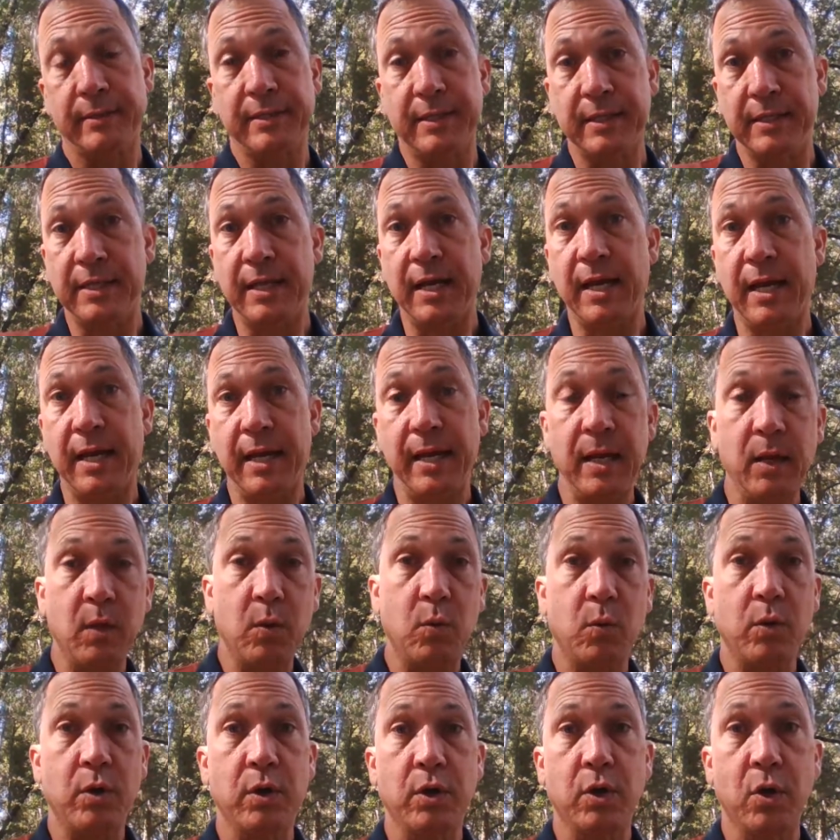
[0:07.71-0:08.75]
Today,
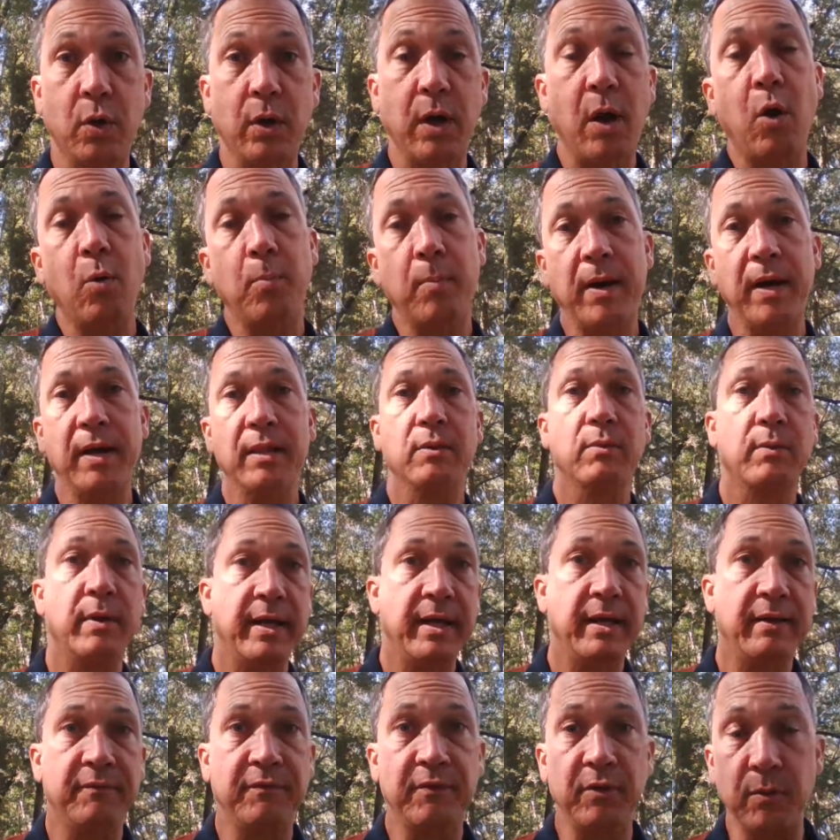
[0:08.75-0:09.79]
we're going, oh, by the way,
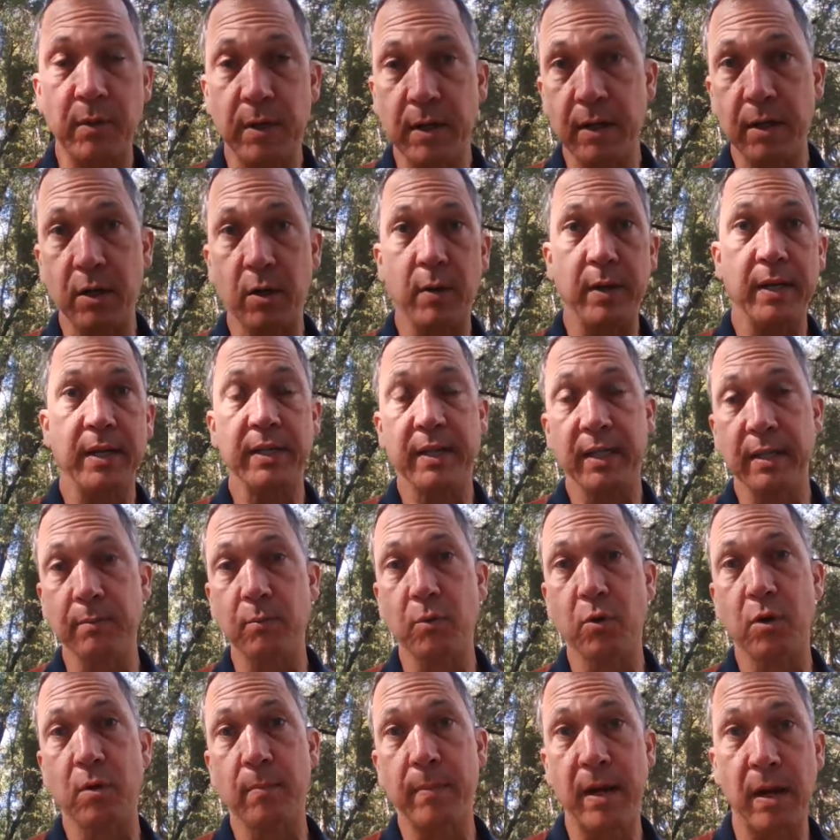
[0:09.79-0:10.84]
if you want to know anything
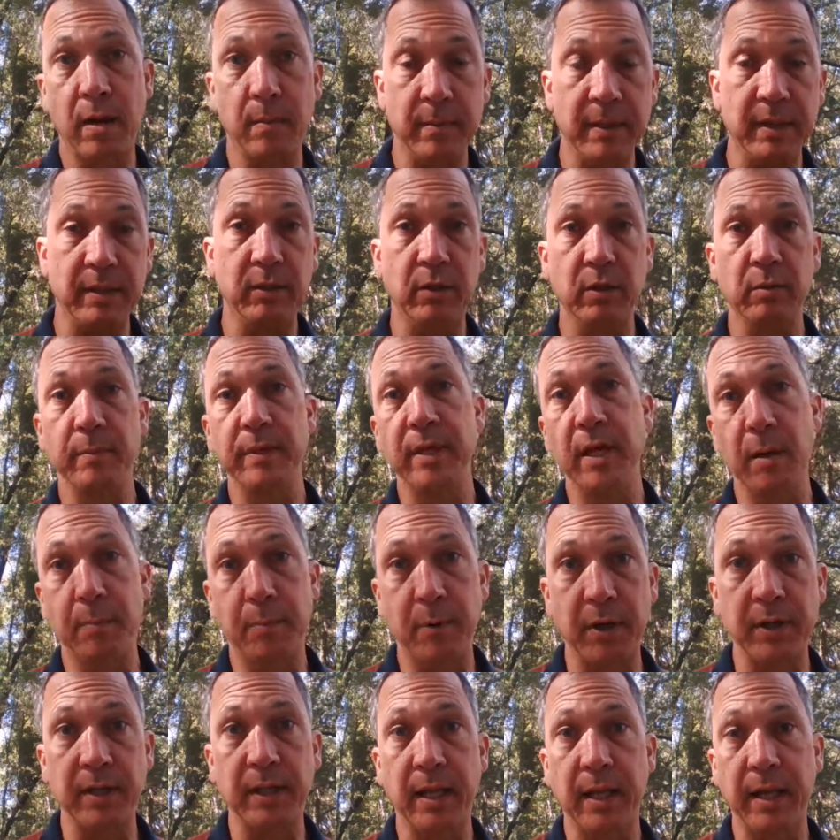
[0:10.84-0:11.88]
more about me, look me up
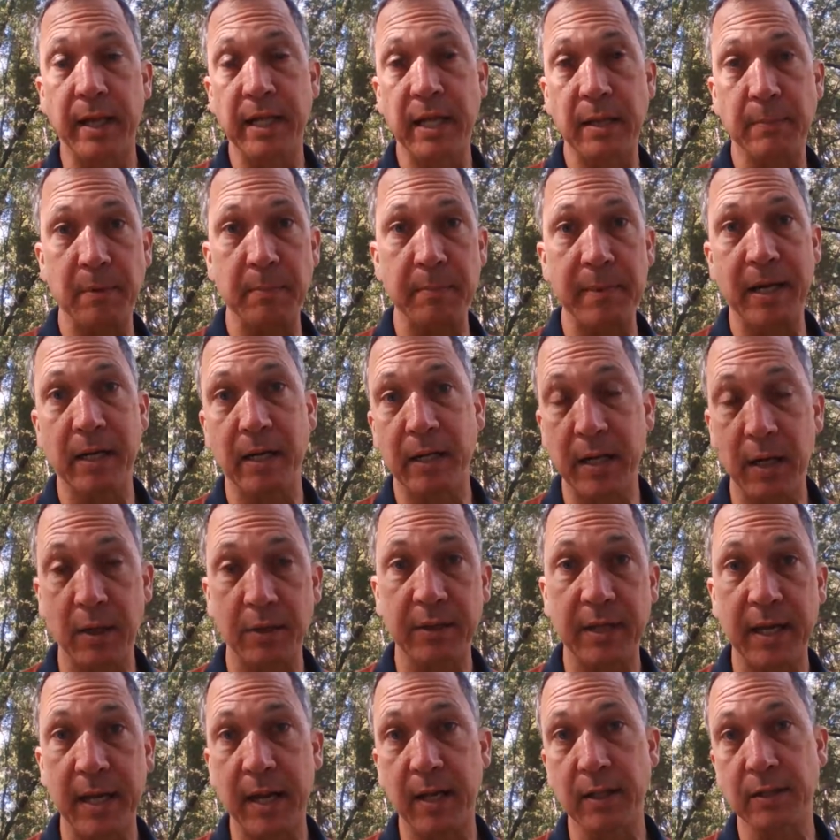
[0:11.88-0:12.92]
online. I'm a mental health
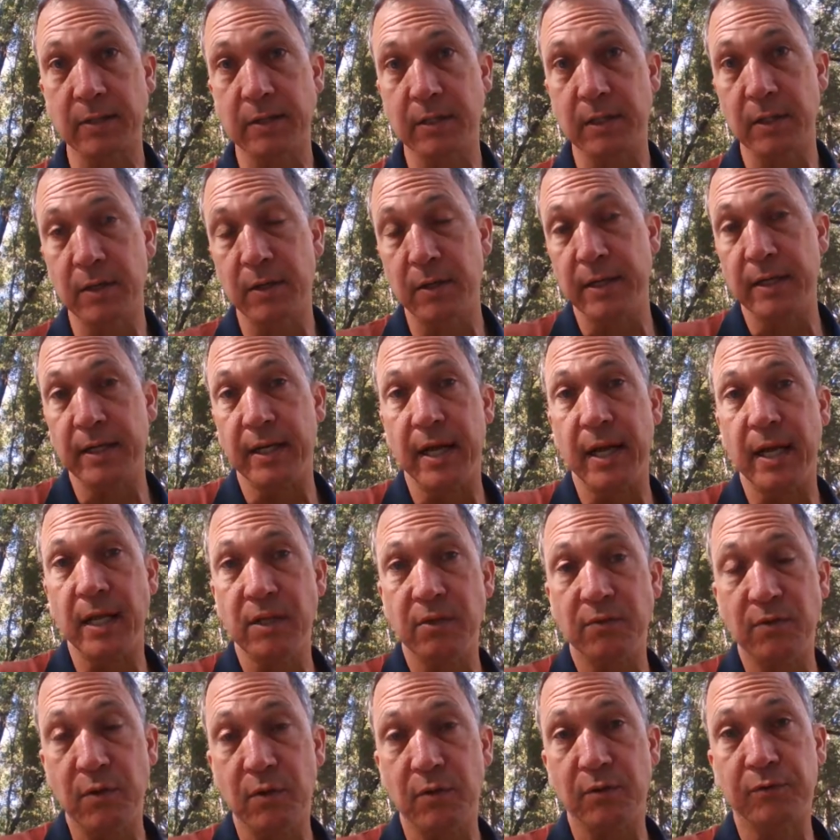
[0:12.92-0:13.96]
counselor in
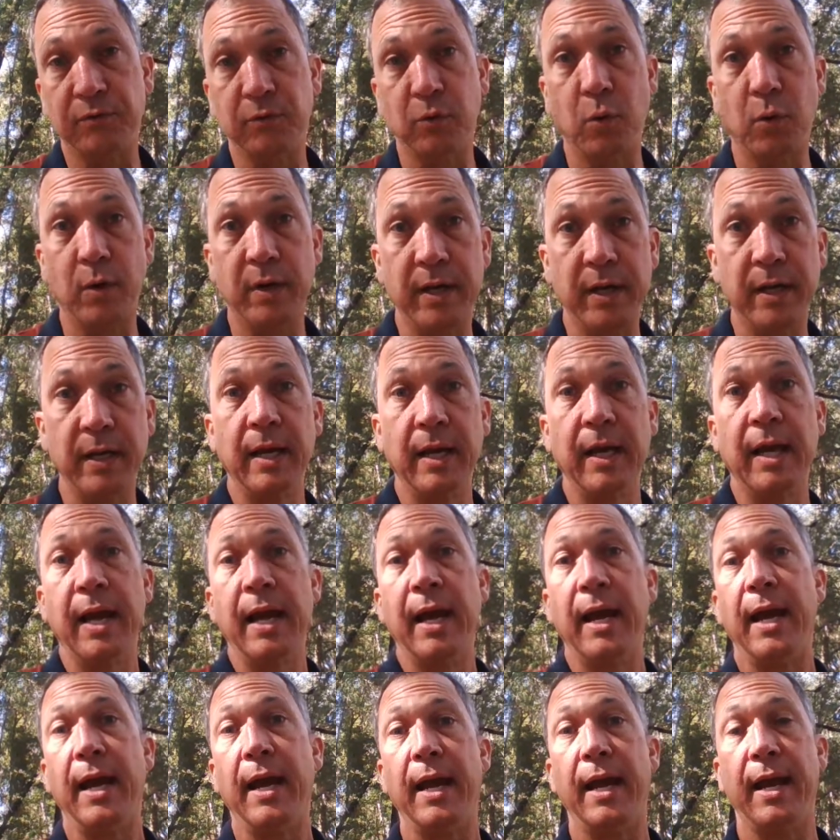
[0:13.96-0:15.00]
Gainesville, Florida,
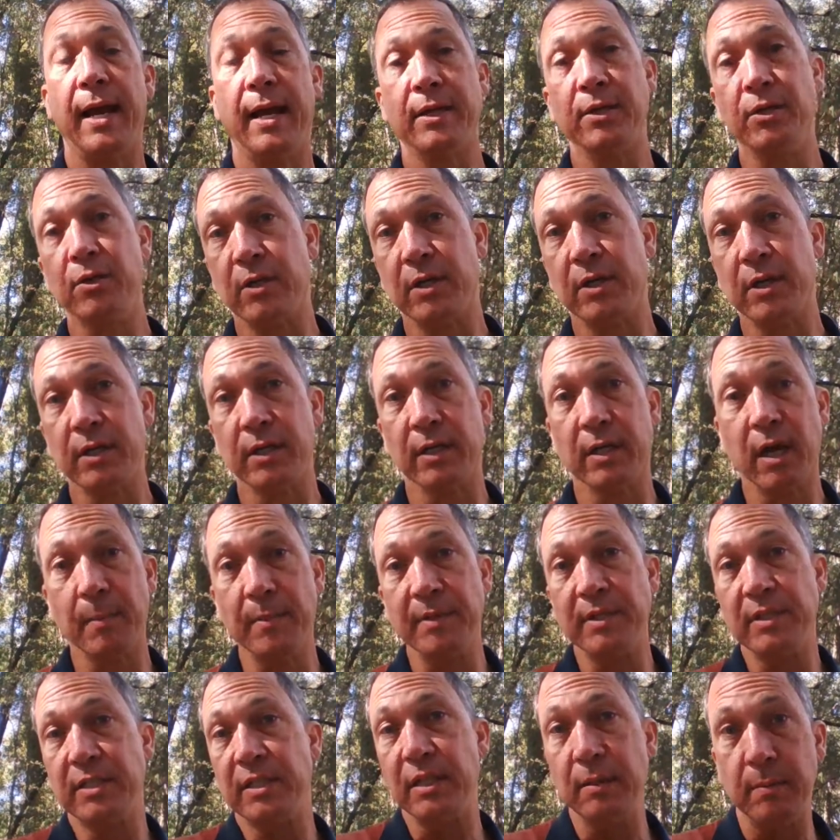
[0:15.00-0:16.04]
and you can come
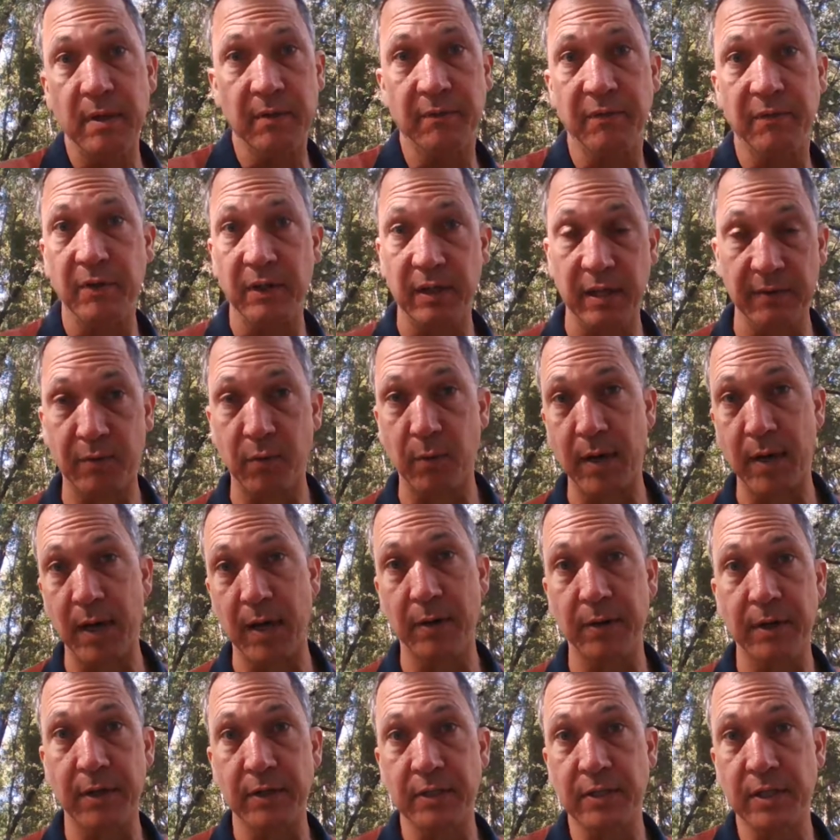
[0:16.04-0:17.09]
and see me if you live
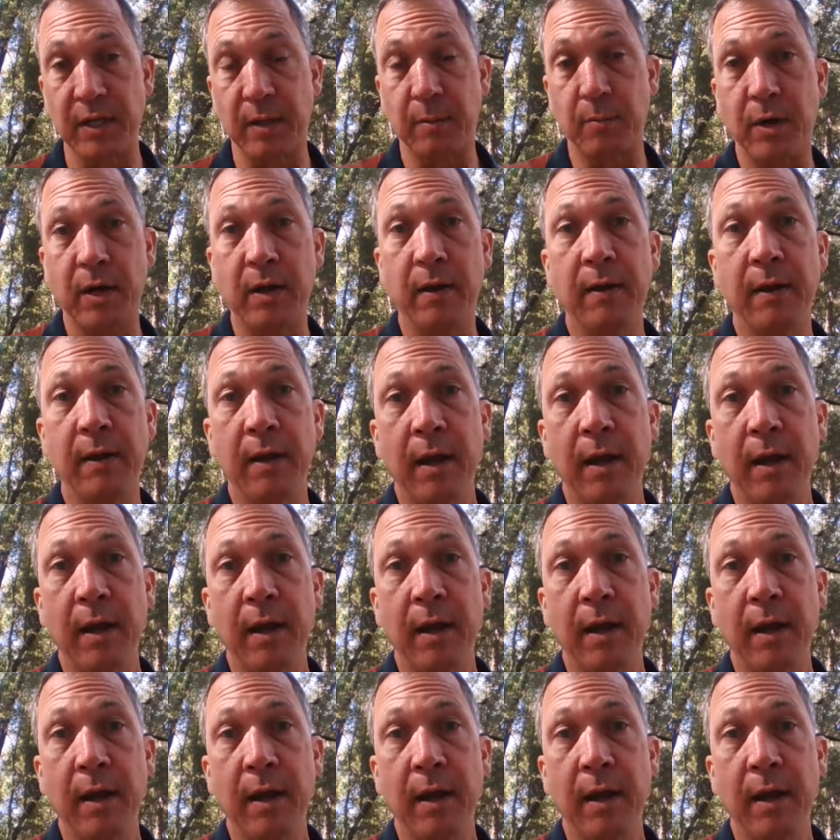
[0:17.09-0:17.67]
around there somewhere.